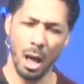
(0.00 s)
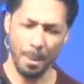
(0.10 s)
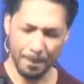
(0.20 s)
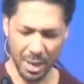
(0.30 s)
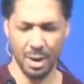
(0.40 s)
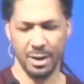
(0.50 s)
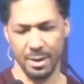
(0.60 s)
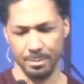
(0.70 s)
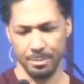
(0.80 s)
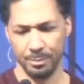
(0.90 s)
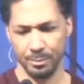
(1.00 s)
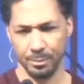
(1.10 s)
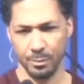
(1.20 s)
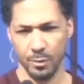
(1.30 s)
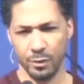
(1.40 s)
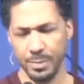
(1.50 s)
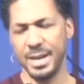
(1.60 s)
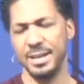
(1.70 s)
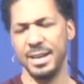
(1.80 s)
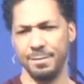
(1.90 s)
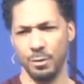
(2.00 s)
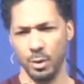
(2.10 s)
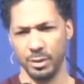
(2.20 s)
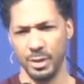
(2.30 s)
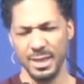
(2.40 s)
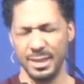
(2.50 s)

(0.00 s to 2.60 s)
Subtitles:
upon him from that day forth.